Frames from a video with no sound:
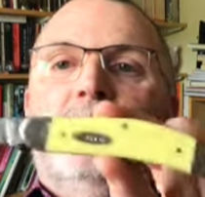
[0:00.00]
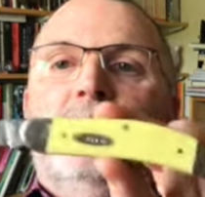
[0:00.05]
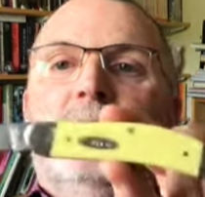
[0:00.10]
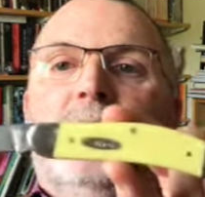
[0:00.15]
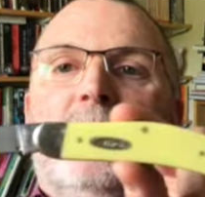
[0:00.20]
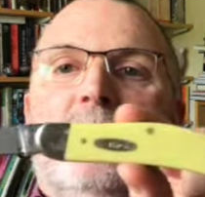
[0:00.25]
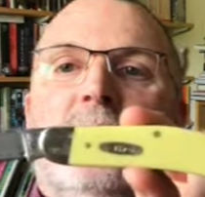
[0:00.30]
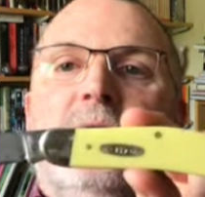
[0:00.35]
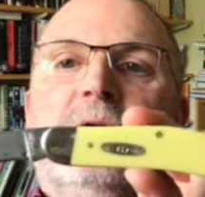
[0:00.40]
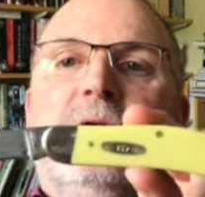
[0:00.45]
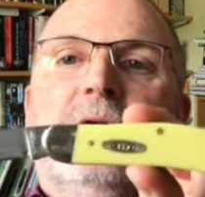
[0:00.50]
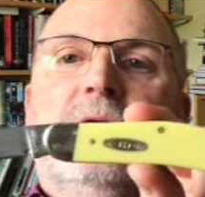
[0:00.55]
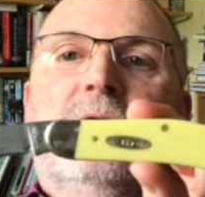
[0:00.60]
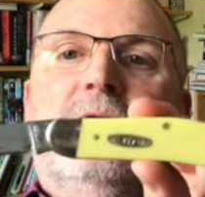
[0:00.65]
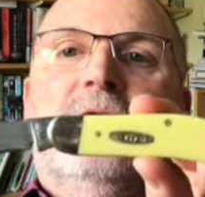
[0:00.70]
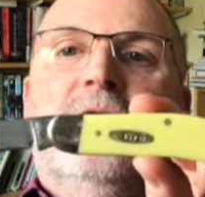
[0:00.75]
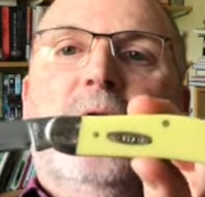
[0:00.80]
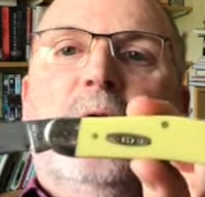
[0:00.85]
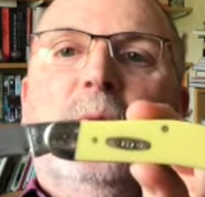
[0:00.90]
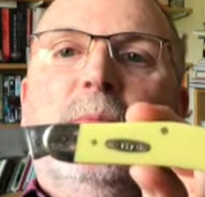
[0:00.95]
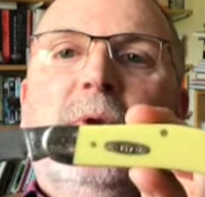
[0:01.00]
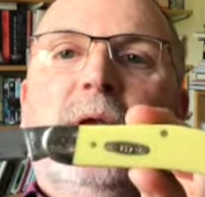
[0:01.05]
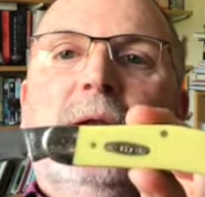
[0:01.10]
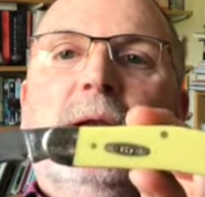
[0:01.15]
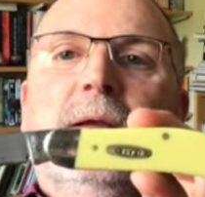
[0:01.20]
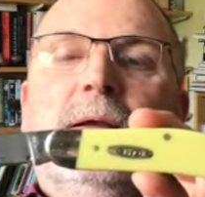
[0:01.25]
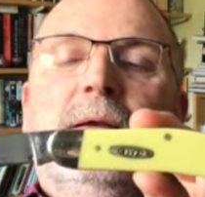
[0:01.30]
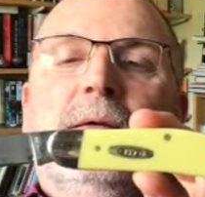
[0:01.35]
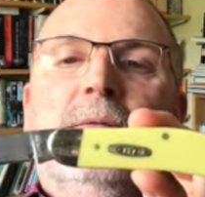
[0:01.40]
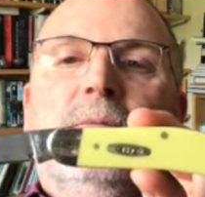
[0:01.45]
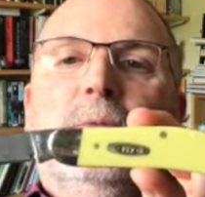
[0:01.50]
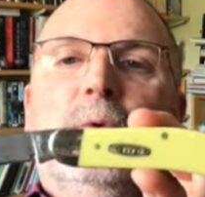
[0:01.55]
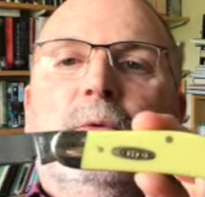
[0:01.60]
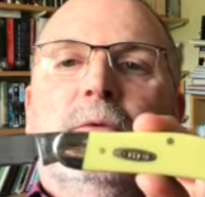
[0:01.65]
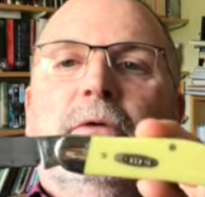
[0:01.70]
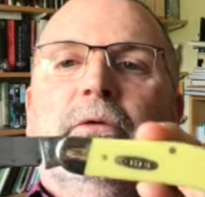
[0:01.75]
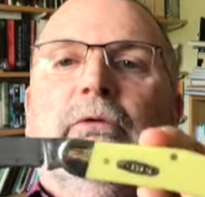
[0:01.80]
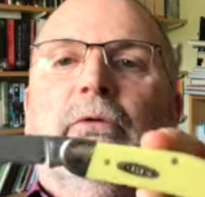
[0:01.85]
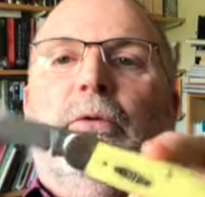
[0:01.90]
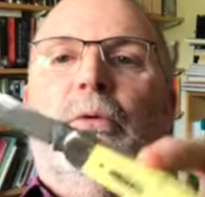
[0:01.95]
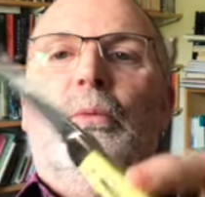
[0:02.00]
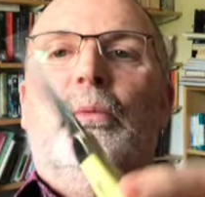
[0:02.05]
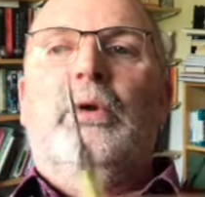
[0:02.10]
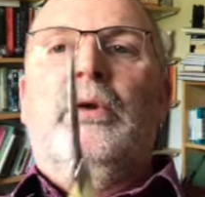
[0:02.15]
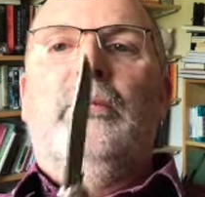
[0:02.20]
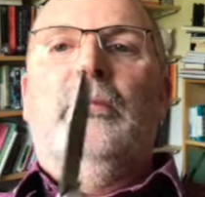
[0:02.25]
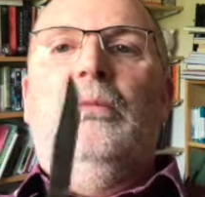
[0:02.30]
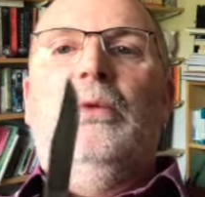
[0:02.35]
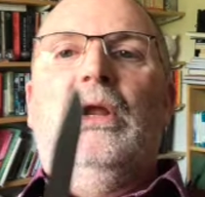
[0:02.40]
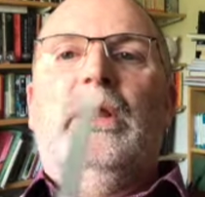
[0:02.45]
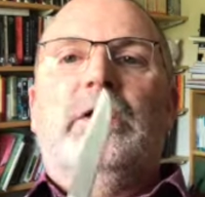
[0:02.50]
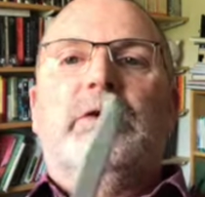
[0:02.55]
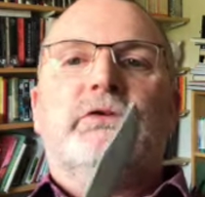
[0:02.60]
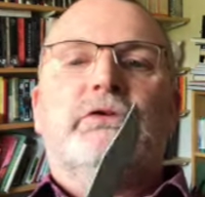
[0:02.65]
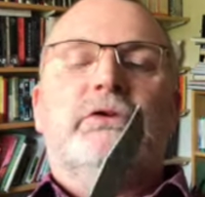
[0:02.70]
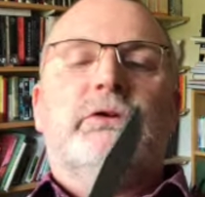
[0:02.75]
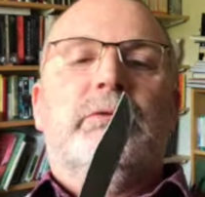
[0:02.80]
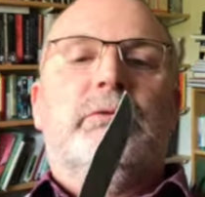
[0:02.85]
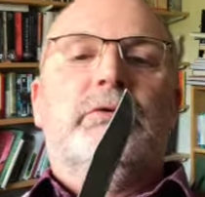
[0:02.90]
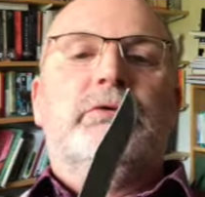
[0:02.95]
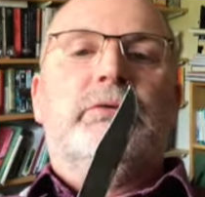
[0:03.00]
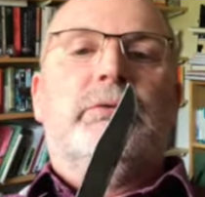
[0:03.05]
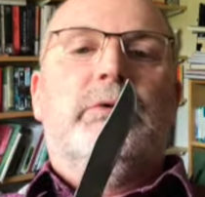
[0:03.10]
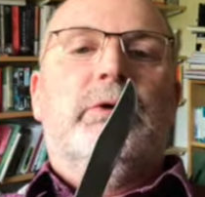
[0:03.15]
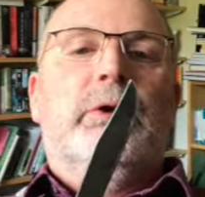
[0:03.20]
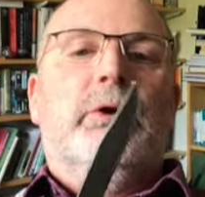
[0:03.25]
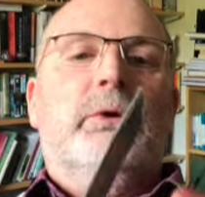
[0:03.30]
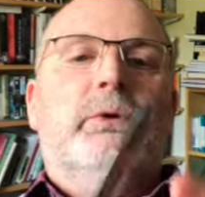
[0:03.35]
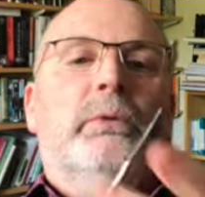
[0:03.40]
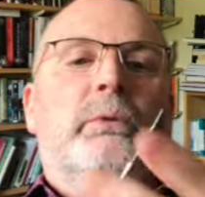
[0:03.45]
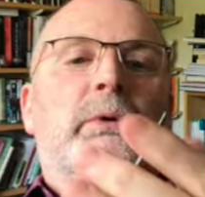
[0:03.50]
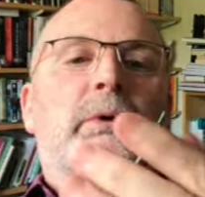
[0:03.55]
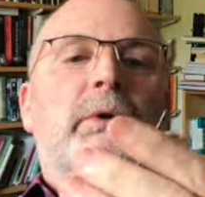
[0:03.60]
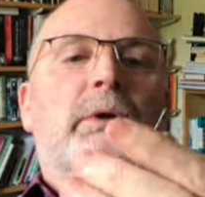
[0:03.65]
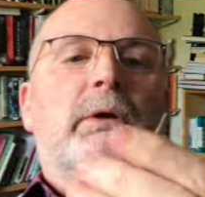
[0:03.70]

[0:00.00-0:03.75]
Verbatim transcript: Anyway, this is the Sowbelly. Bought this on a whim last year, as you know.